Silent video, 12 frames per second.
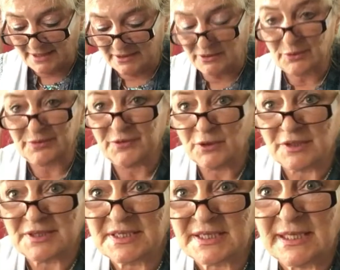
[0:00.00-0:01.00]
I don't know if you
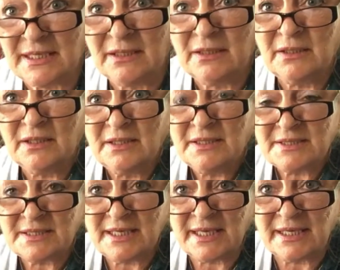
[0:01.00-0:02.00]
can see
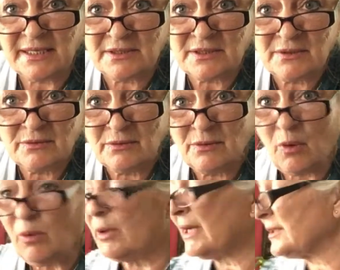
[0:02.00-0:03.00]
it. Oh,